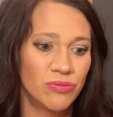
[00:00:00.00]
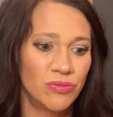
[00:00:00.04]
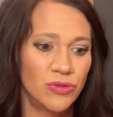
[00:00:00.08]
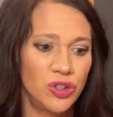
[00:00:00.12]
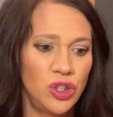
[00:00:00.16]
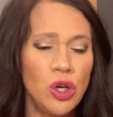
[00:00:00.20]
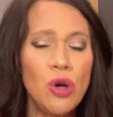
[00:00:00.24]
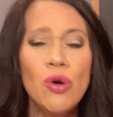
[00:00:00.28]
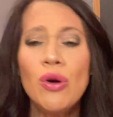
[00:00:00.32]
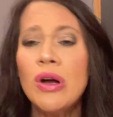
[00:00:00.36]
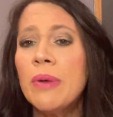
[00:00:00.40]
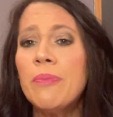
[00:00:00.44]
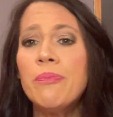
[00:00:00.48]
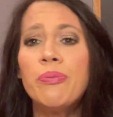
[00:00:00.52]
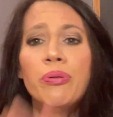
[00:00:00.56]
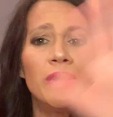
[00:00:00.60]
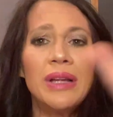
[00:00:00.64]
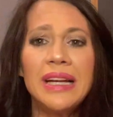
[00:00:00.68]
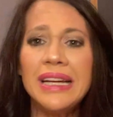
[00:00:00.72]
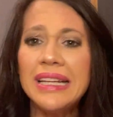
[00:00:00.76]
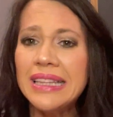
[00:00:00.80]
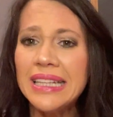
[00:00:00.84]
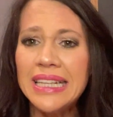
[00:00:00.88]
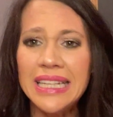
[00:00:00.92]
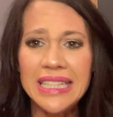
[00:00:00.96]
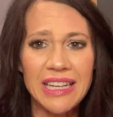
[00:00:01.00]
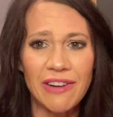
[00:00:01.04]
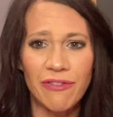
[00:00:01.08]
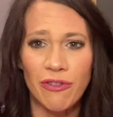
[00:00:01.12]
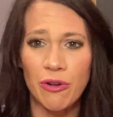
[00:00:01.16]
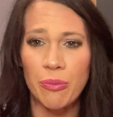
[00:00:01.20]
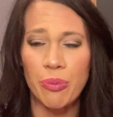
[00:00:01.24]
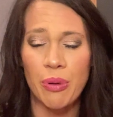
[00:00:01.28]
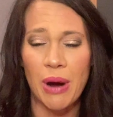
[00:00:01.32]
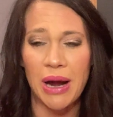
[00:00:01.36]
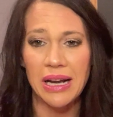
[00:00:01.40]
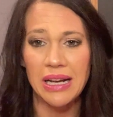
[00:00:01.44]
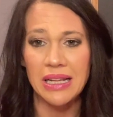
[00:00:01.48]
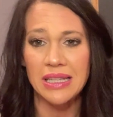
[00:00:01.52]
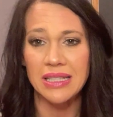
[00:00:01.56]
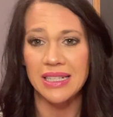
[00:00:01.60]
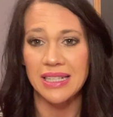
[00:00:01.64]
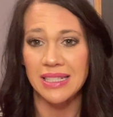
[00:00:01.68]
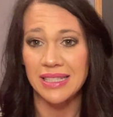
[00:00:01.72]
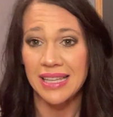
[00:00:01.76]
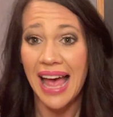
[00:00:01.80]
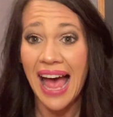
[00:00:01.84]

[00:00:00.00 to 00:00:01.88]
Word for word: two completely different pregnancies.